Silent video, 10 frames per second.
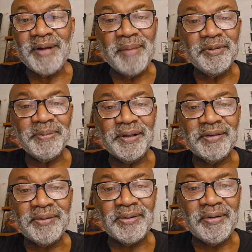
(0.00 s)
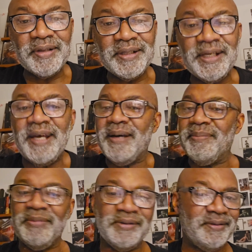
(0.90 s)
Graham is playing a song called The
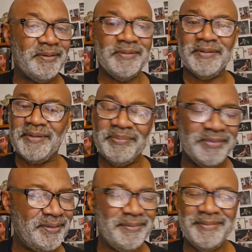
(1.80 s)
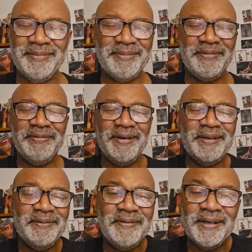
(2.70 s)
Jam, which is just a
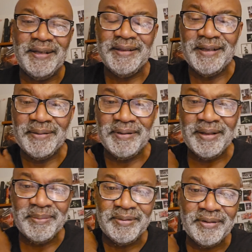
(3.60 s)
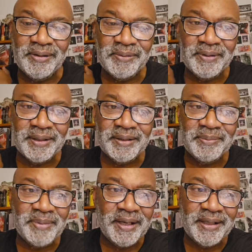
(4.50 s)
funky thing with him soloing and
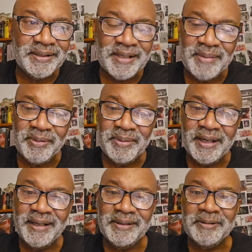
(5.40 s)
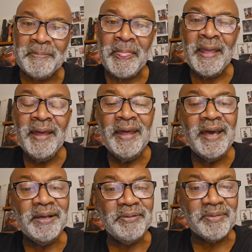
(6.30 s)
the band jamming behind him.
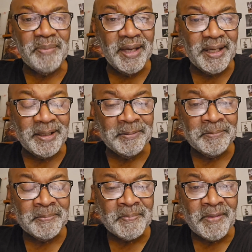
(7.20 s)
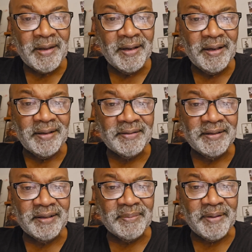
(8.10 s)
And there was a man
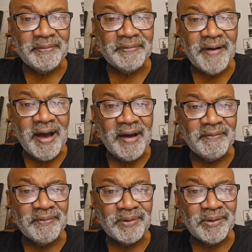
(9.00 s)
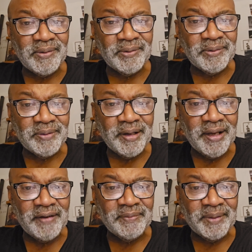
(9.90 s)
sitting about 5 rows
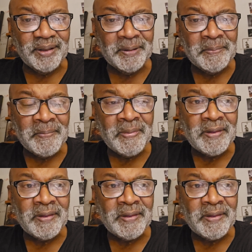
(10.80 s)
ahead of me